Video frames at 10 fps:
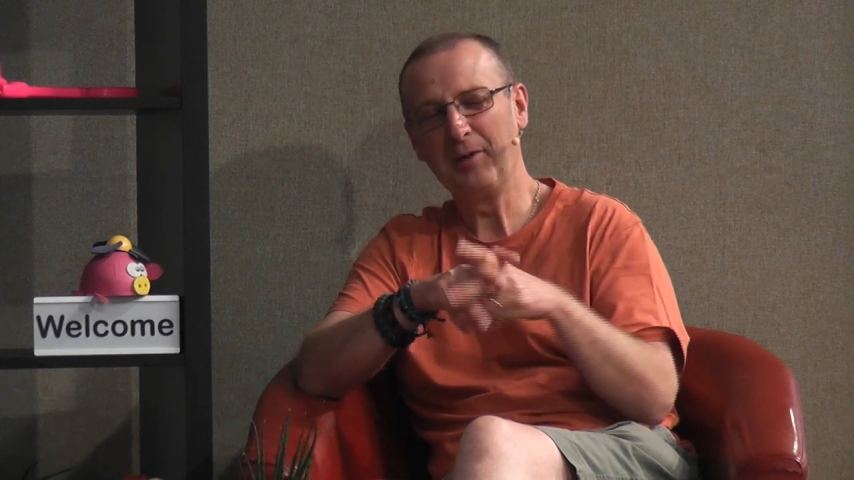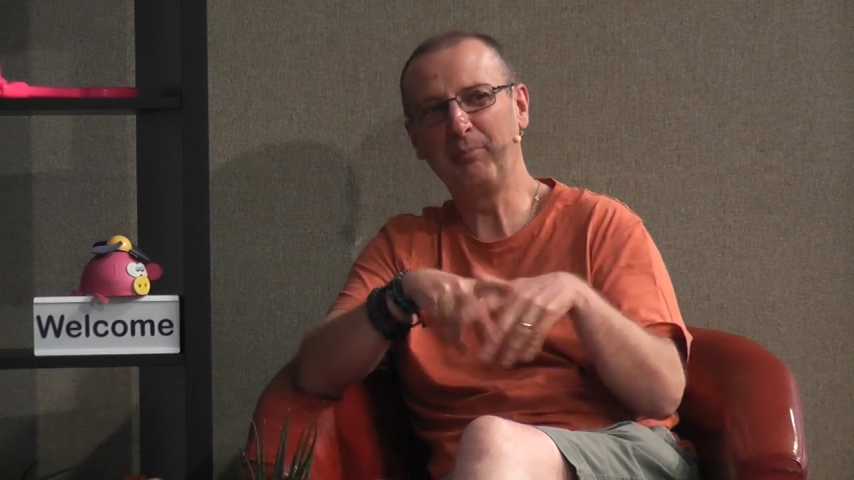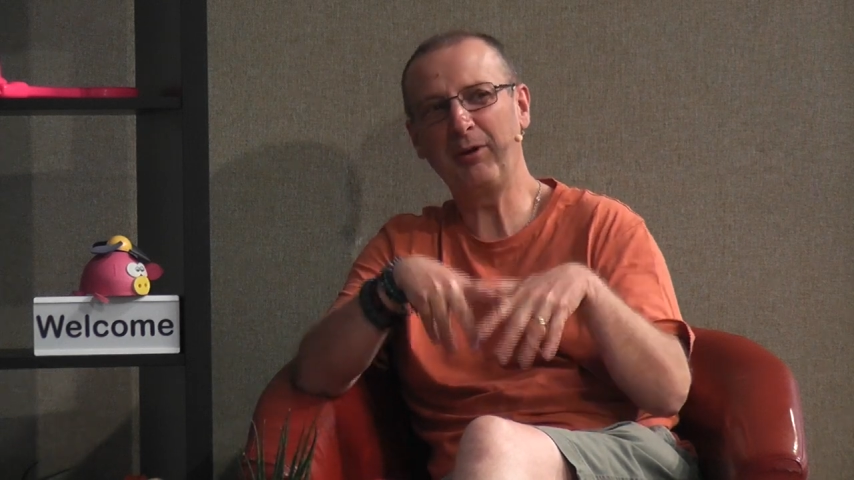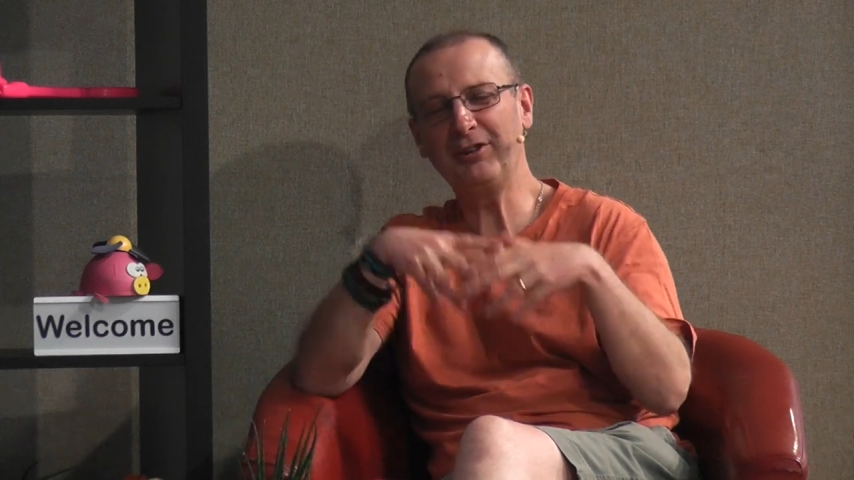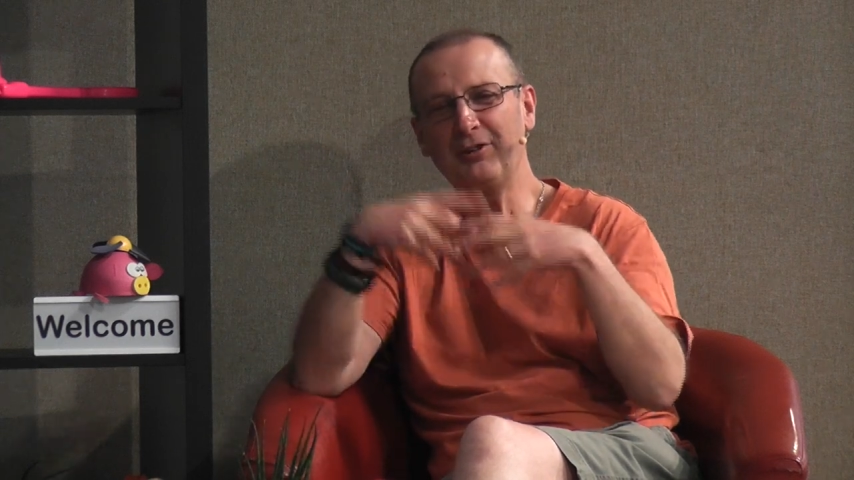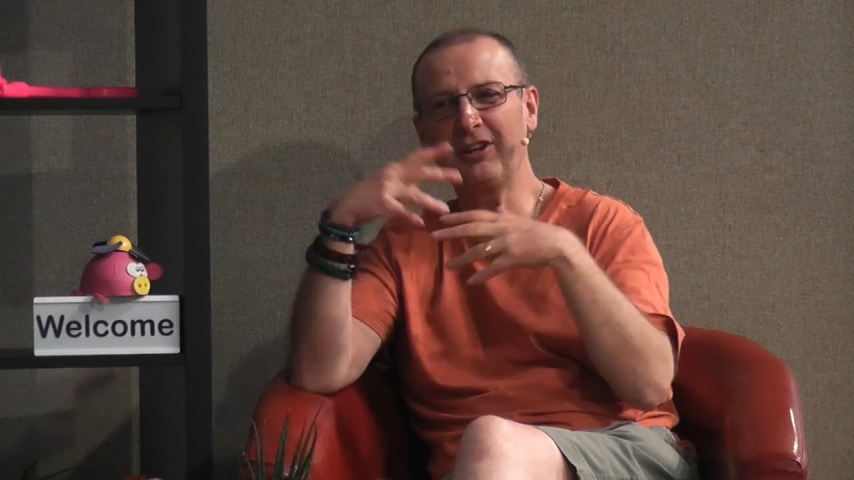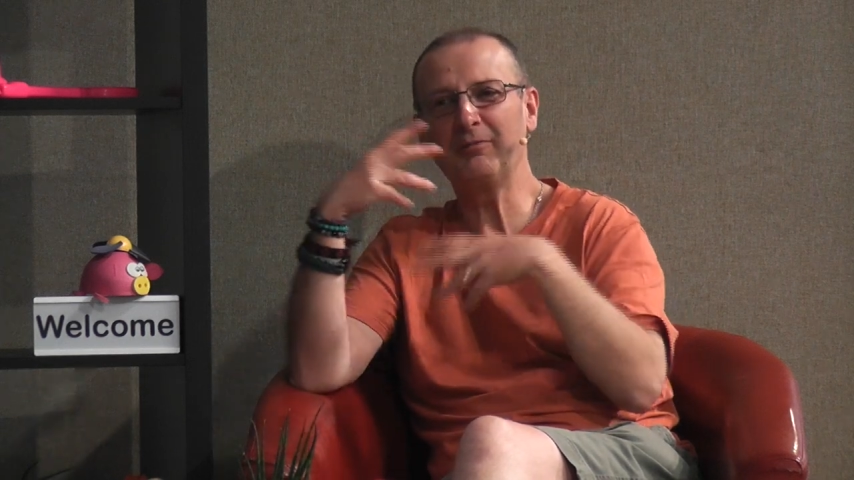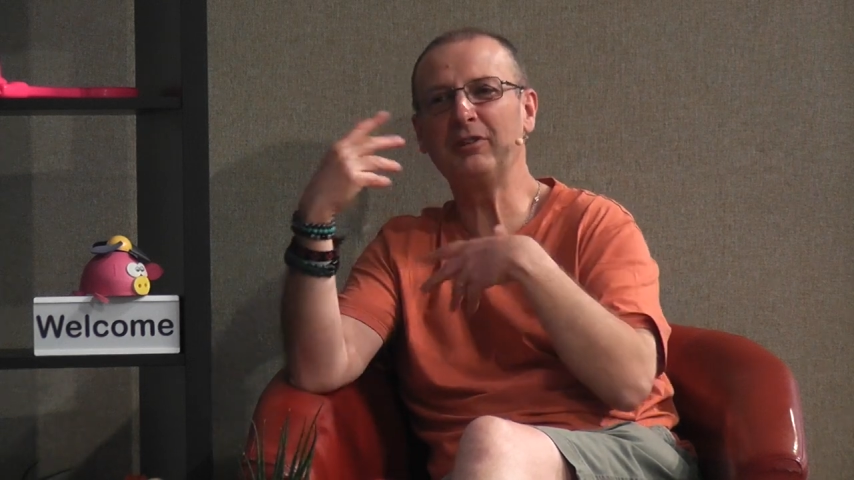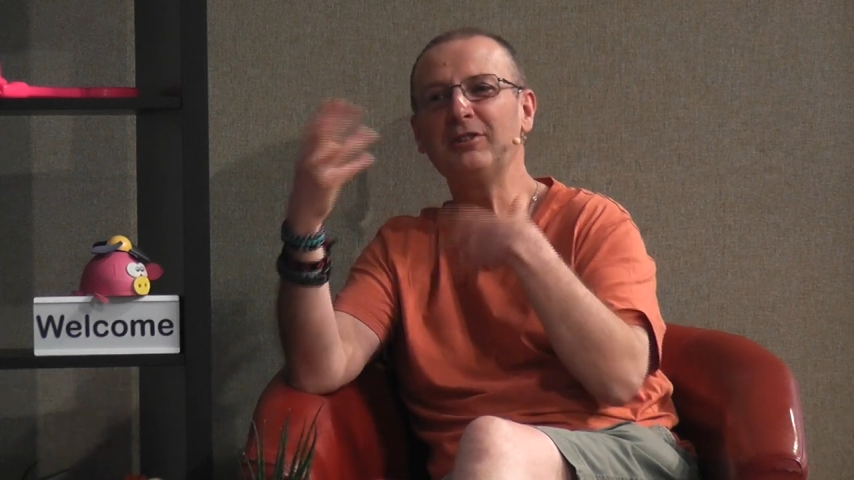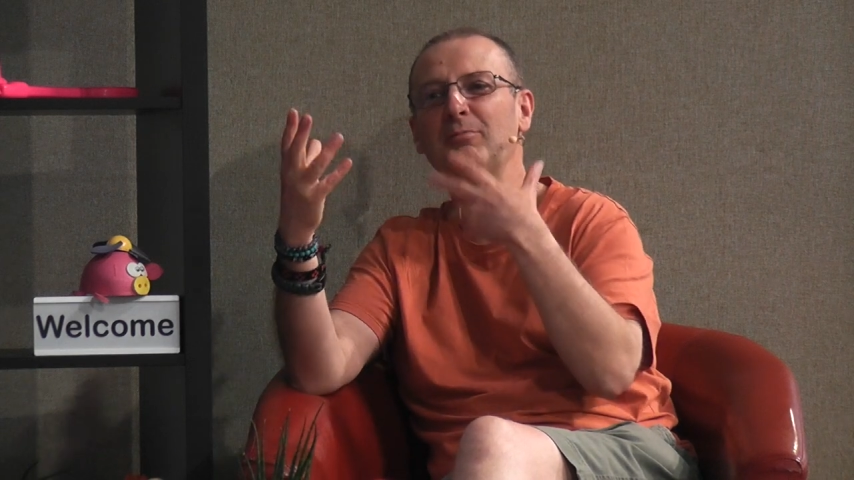But you can,
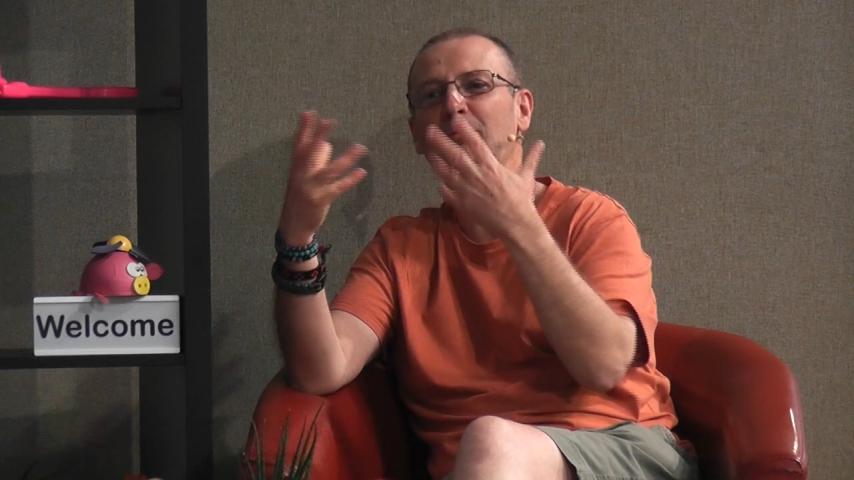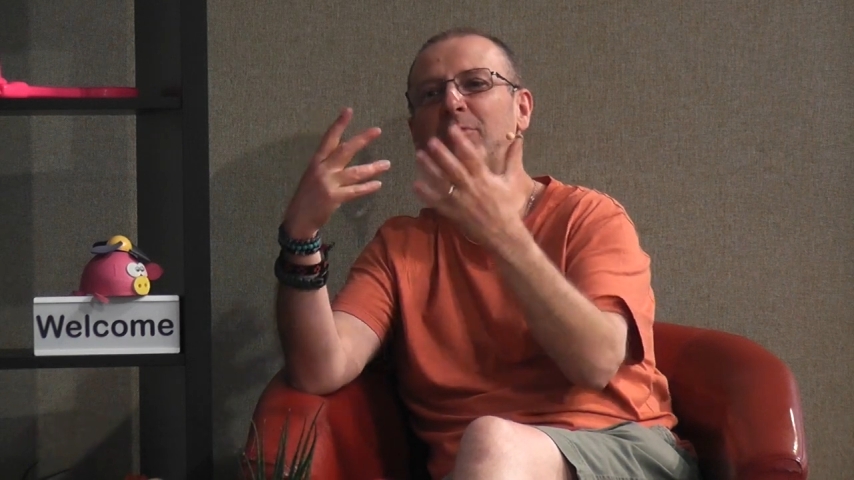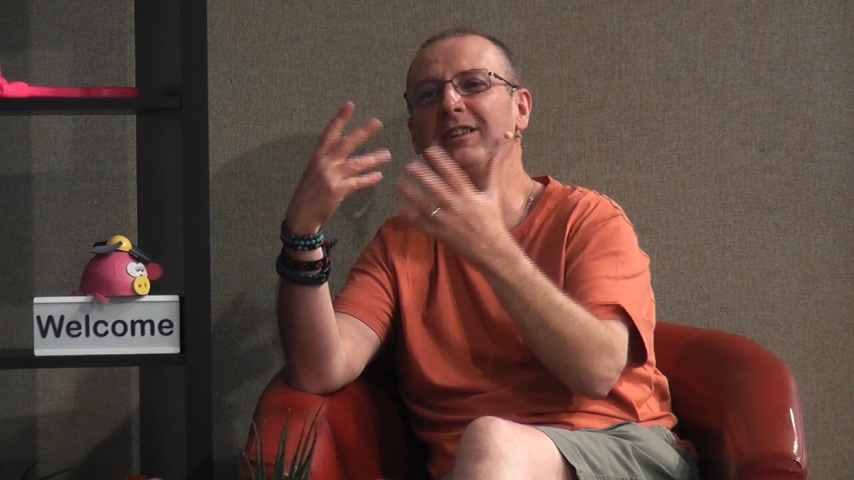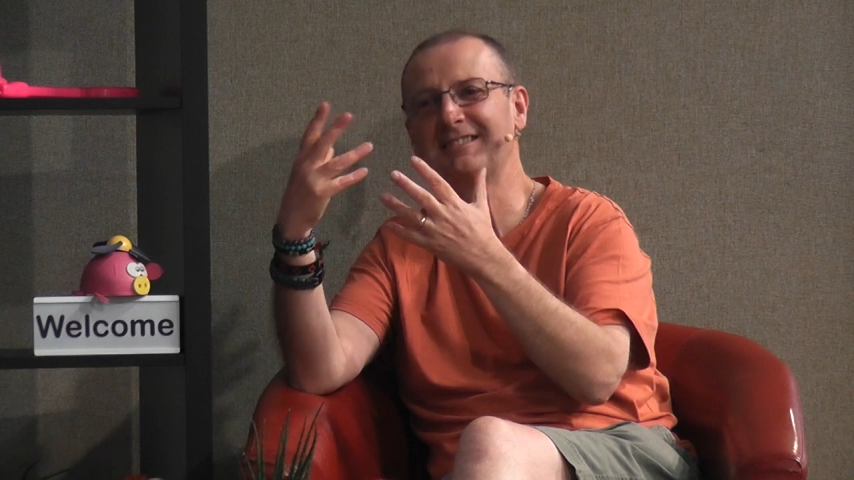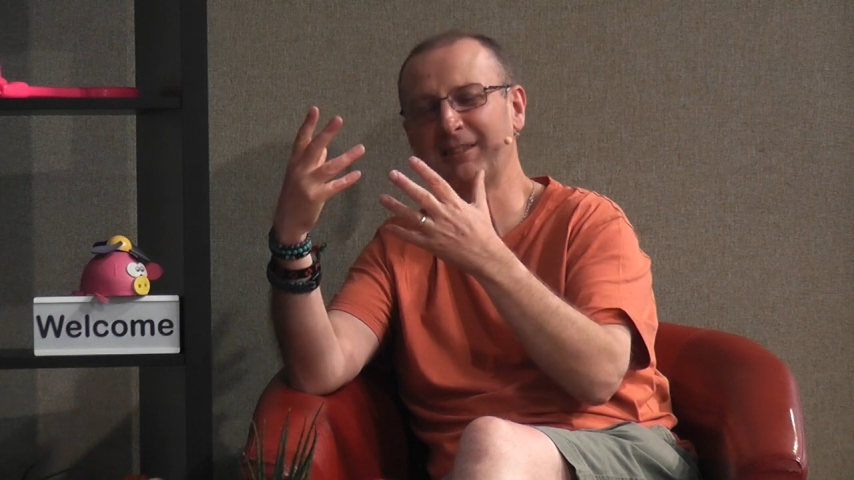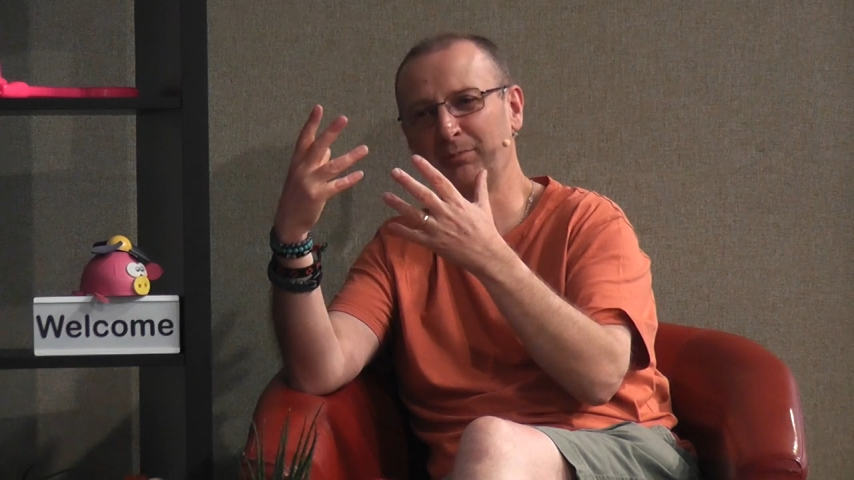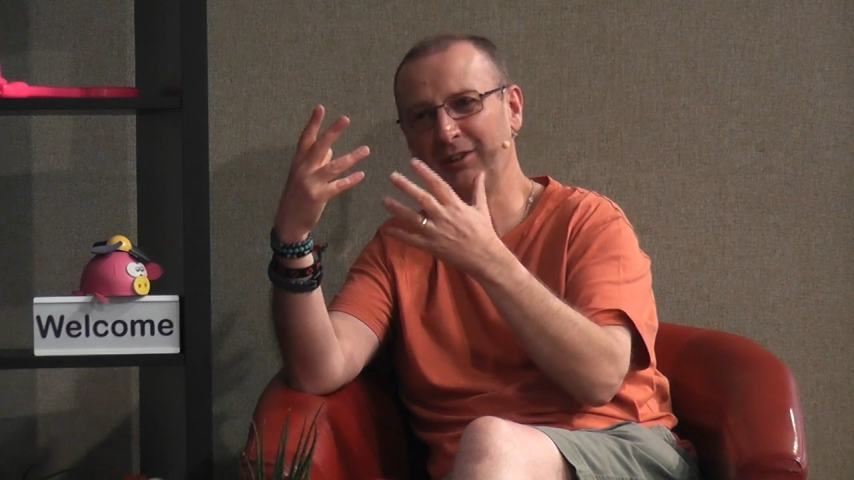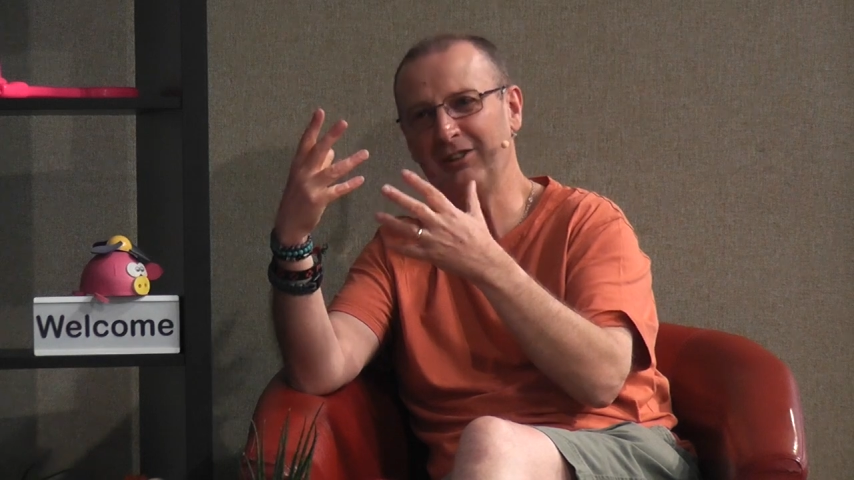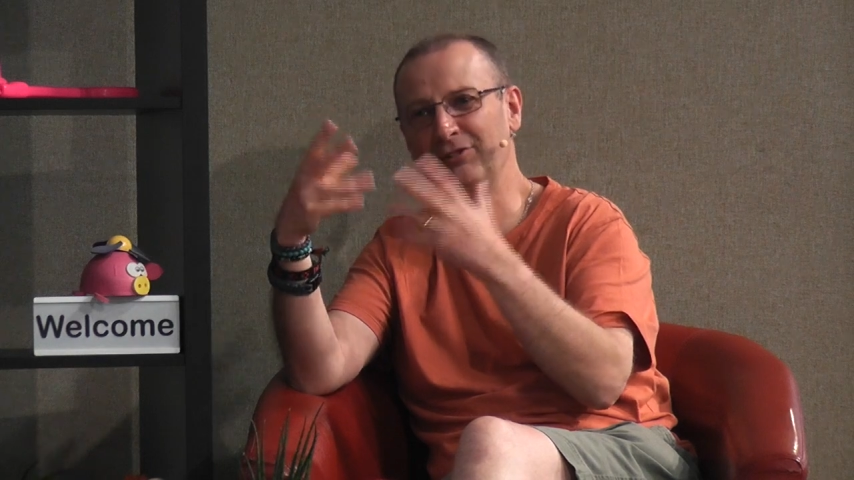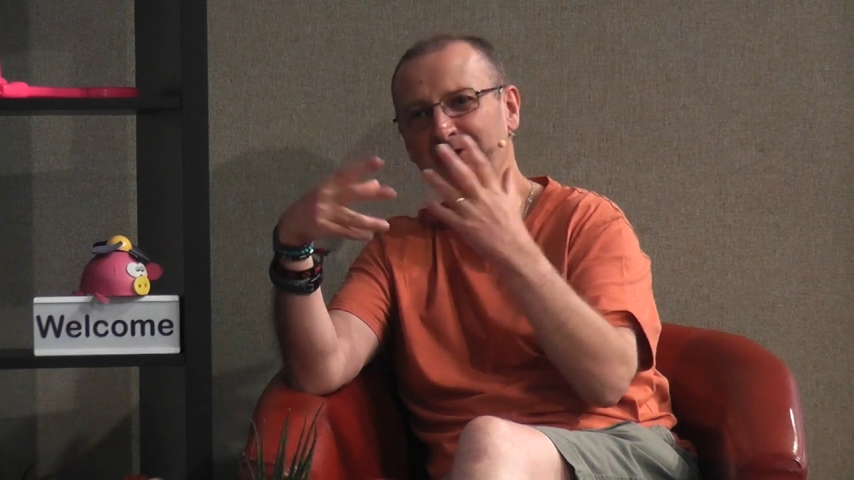when you meet
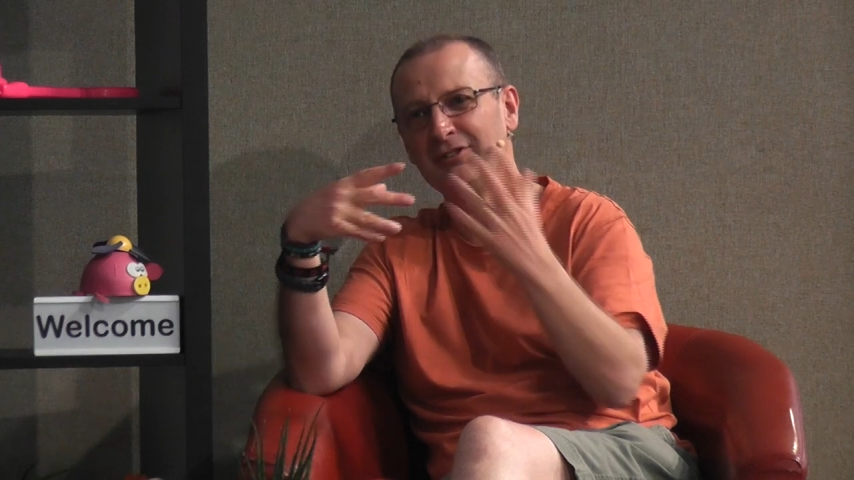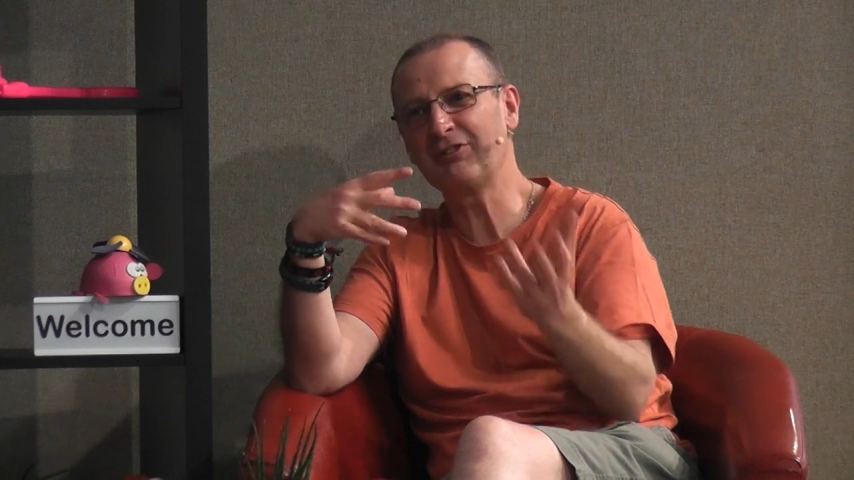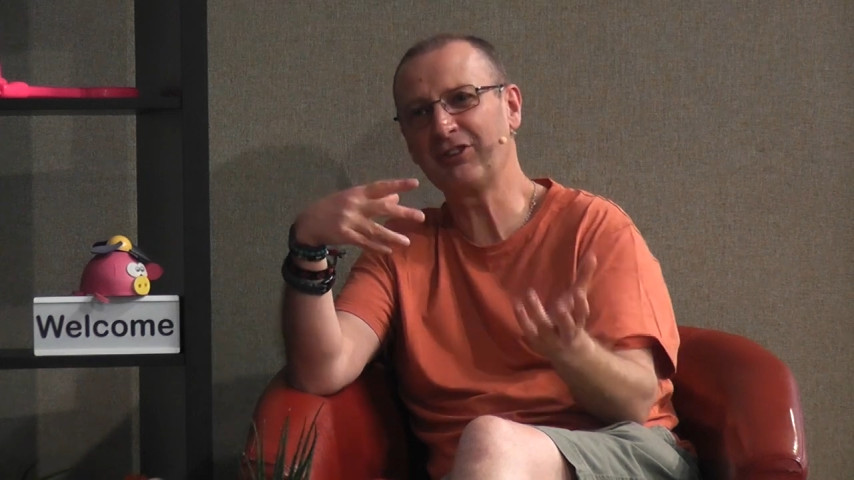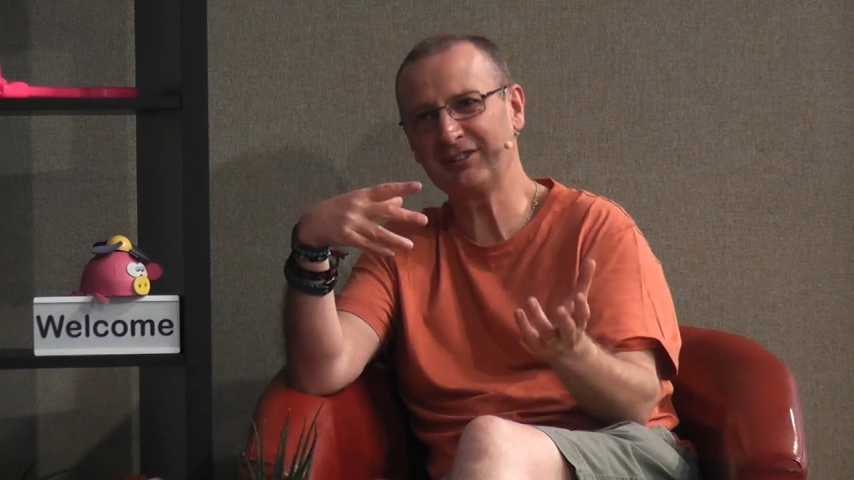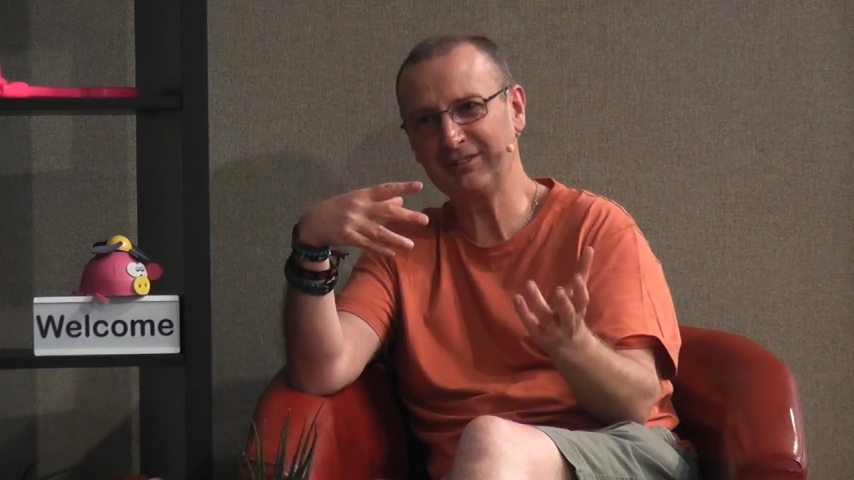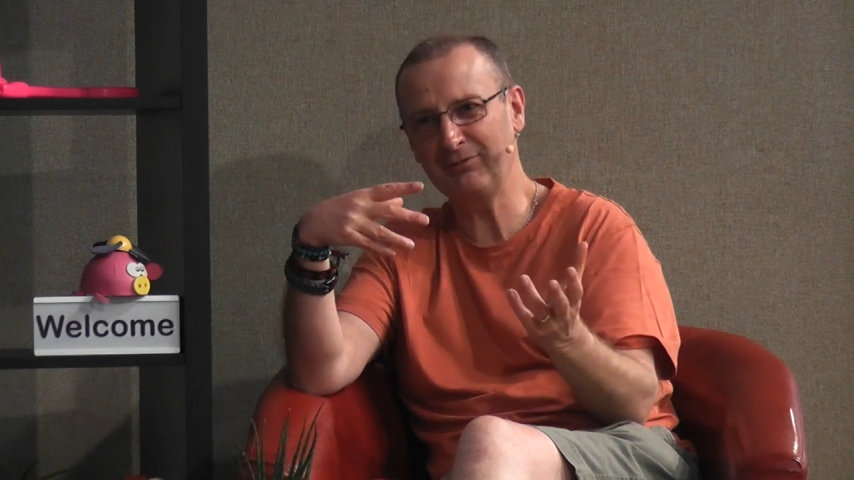somebody who you knew 30,